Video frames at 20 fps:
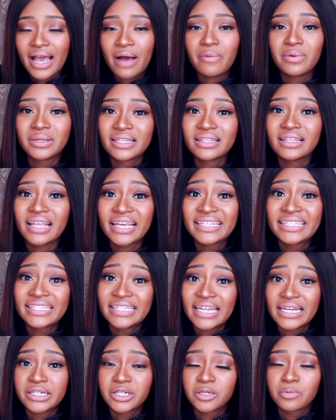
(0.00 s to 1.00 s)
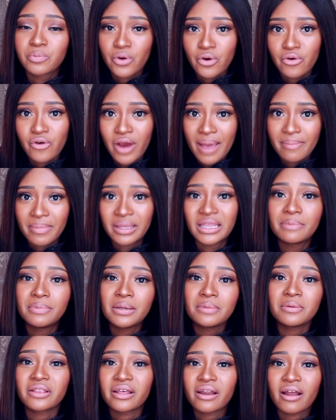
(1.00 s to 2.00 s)
I was in the extended program, and the
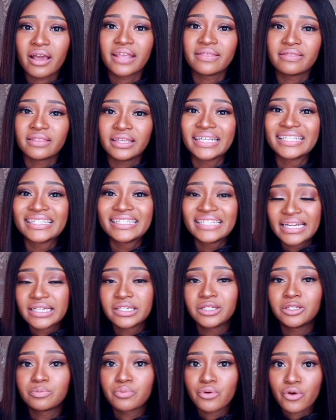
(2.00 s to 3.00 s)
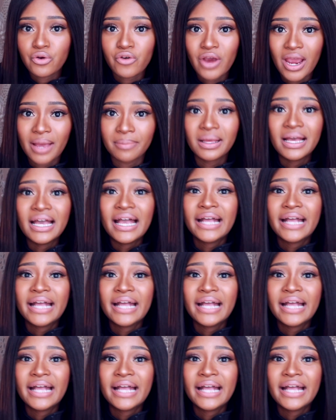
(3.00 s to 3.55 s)
people that are in the extended program